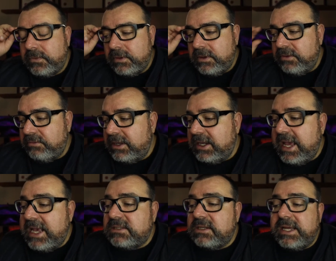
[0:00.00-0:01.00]
really
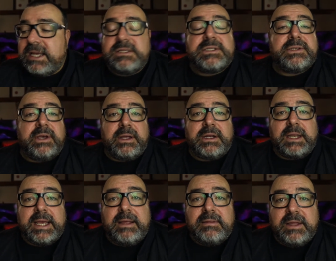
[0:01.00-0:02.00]
easily, and
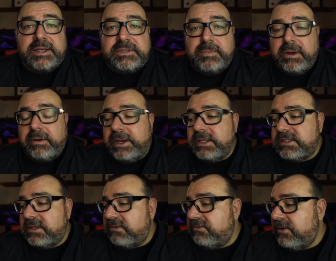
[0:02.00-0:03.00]
certainly the experience
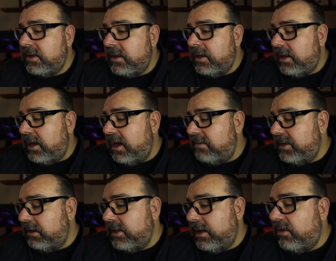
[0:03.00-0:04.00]
of
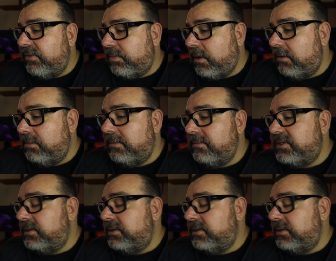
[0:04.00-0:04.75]
mental health problems.